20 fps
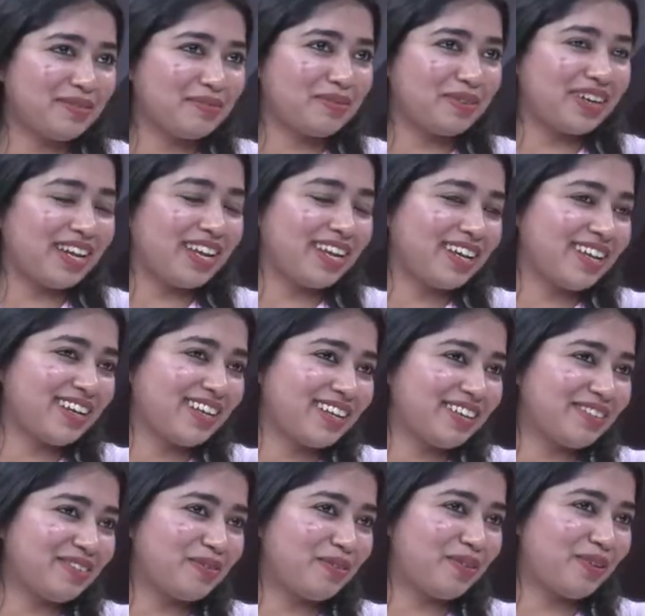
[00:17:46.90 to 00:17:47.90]
what, like
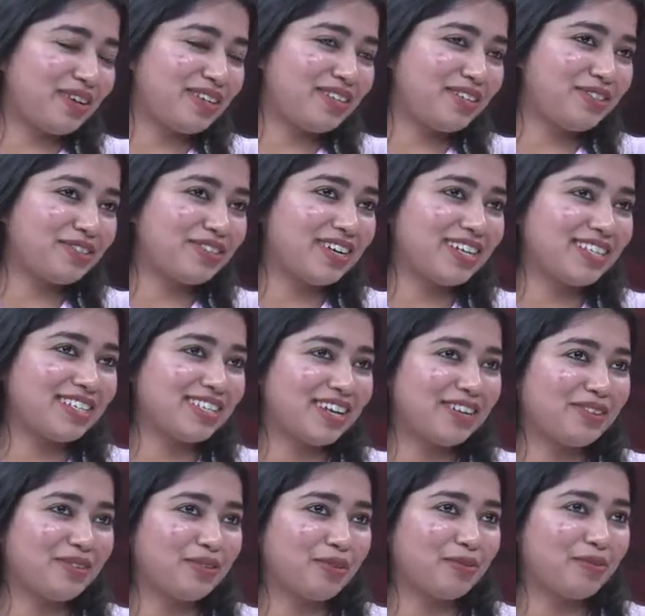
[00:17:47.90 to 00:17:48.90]
what should I say?
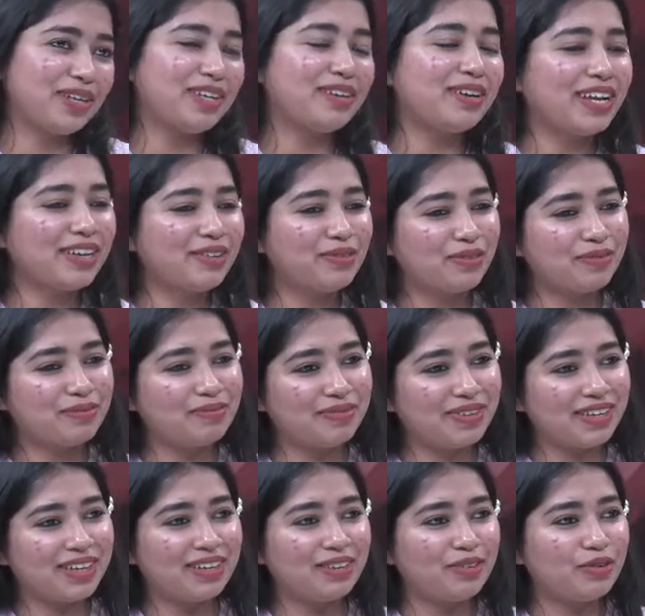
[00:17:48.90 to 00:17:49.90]
I don't know. But like
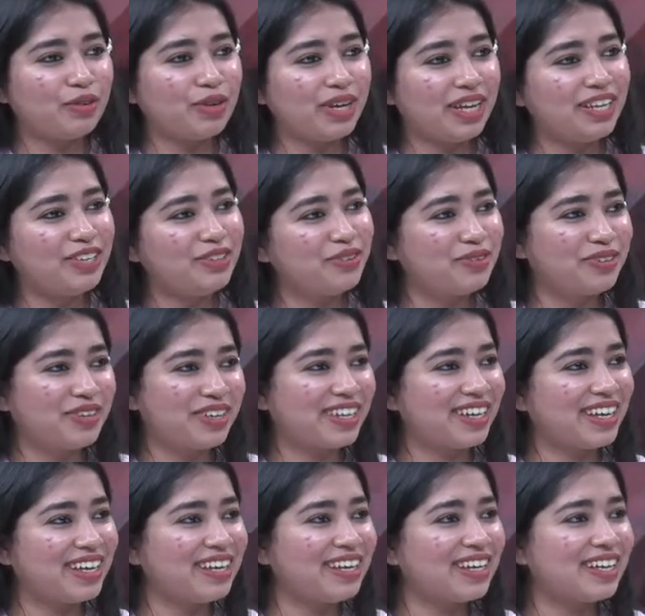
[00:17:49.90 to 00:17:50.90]
in
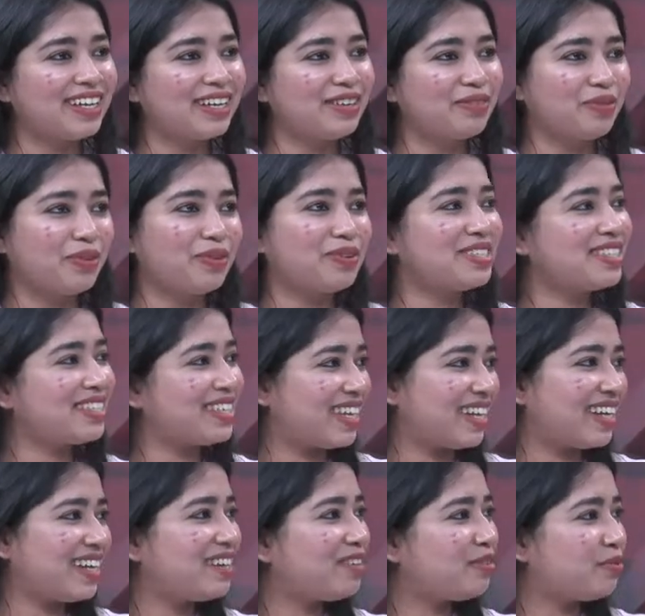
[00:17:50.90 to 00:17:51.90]
Ukraine, like we were
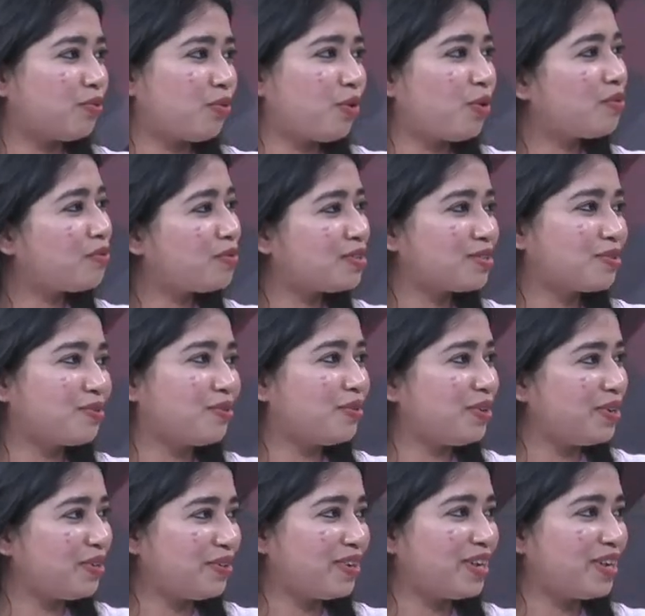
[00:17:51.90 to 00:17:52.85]
scared, war was going on,